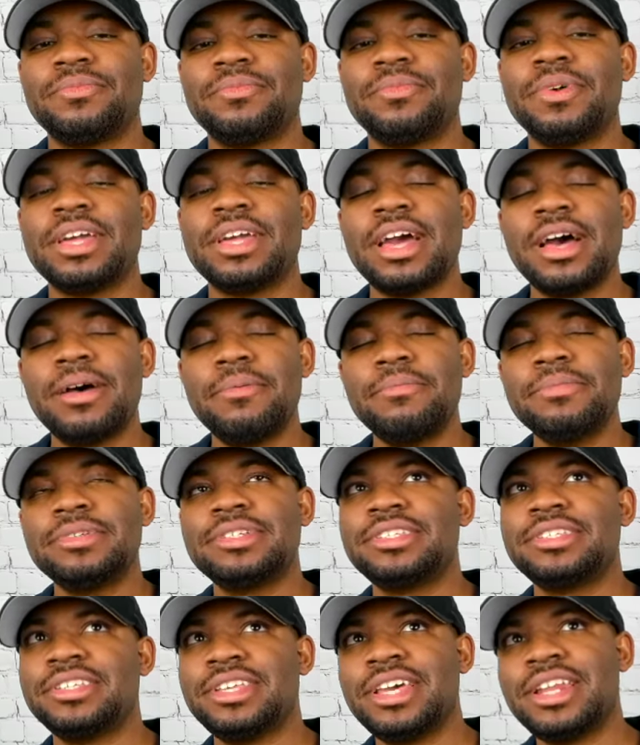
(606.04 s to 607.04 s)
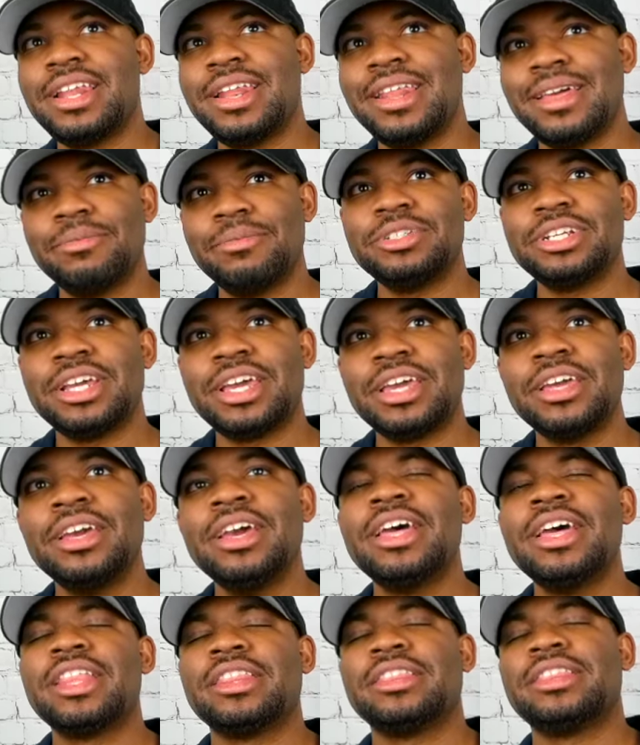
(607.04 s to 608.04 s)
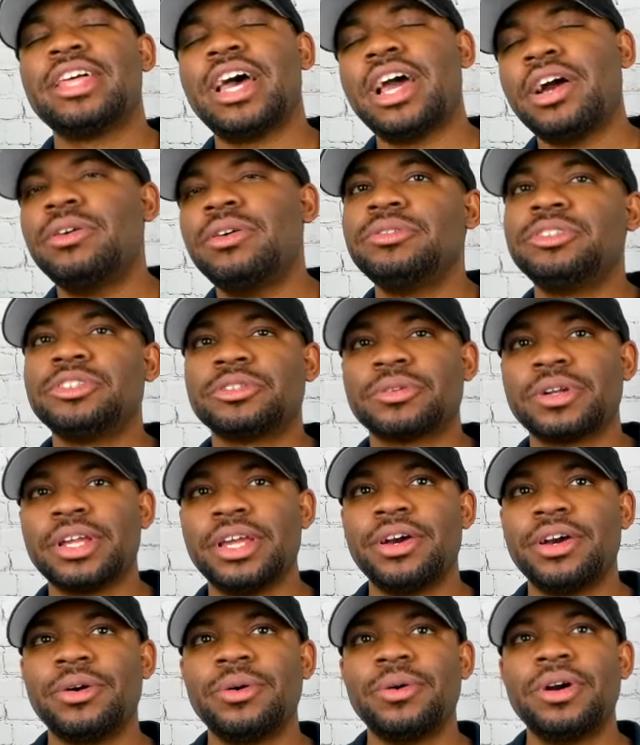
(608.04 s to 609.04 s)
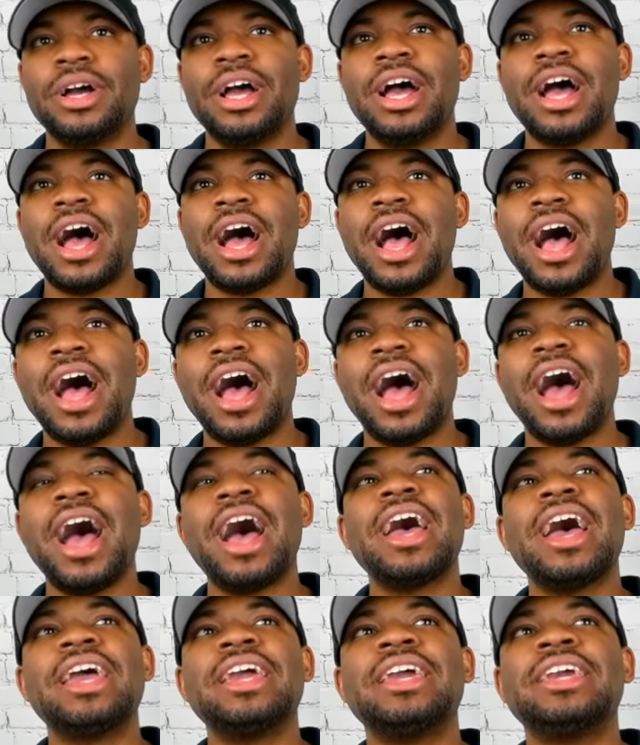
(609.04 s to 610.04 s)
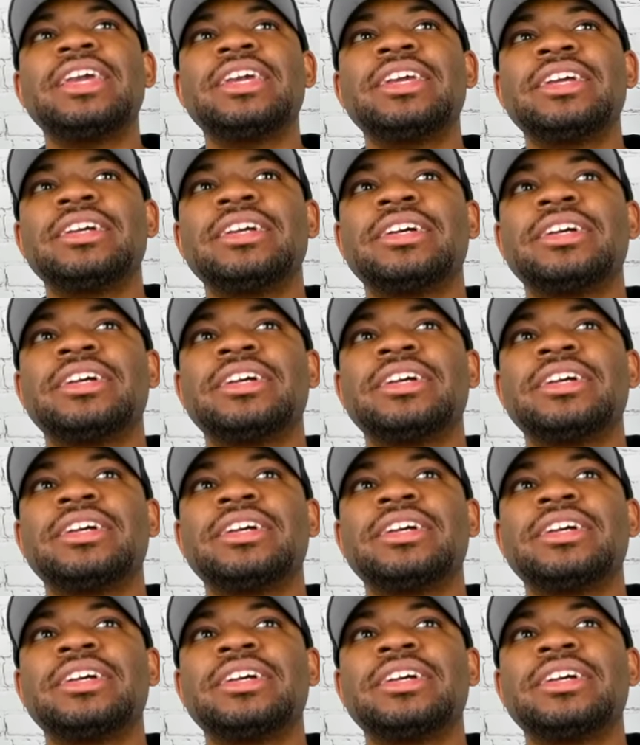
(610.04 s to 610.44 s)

When it comes to Ned and MJ, that whole trio, I